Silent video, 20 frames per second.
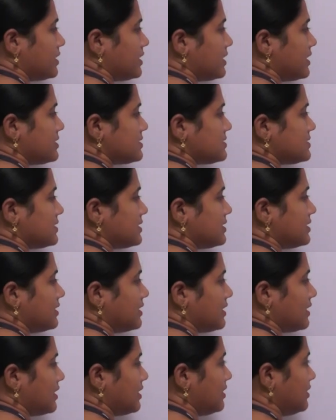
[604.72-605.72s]

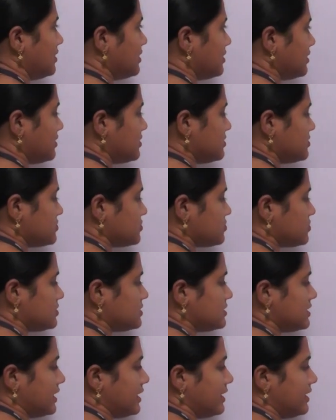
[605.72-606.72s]
TCTR. So
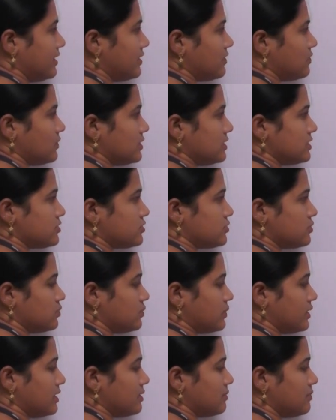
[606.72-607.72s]
Z equals to
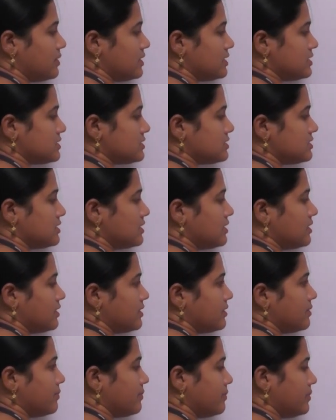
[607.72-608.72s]
1 plus
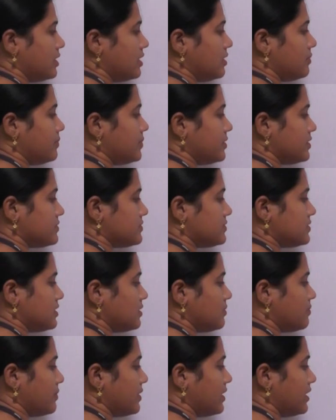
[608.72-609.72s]

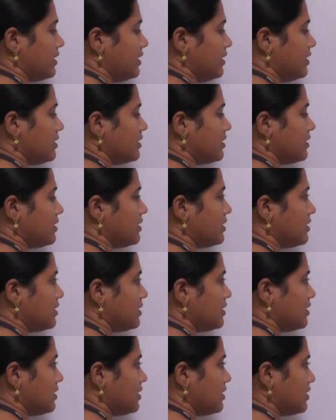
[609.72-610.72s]
BPC by
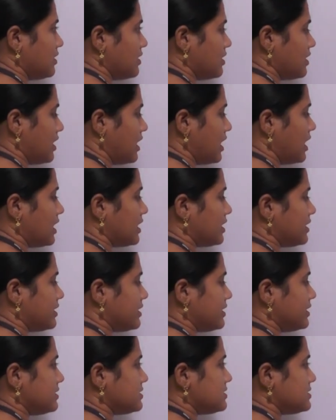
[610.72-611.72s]

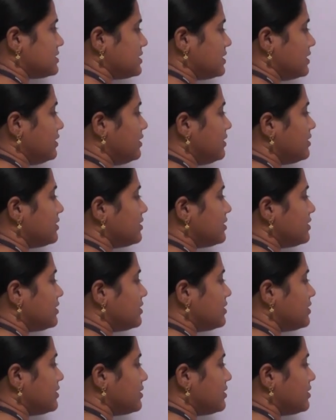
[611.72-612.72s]
RTC
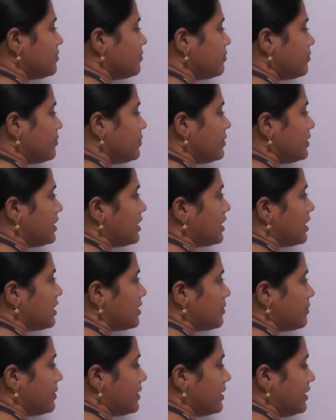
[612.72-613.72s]

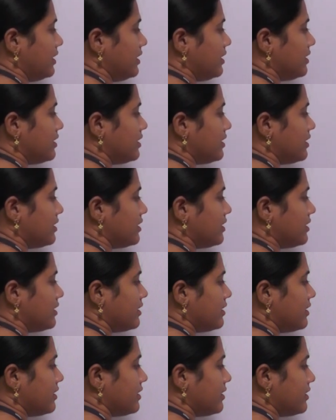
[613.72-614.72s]
PR by
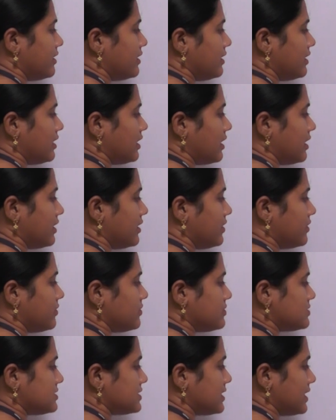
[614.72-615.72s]
TR
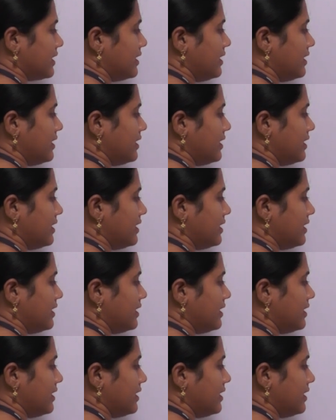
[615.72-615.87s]
into Z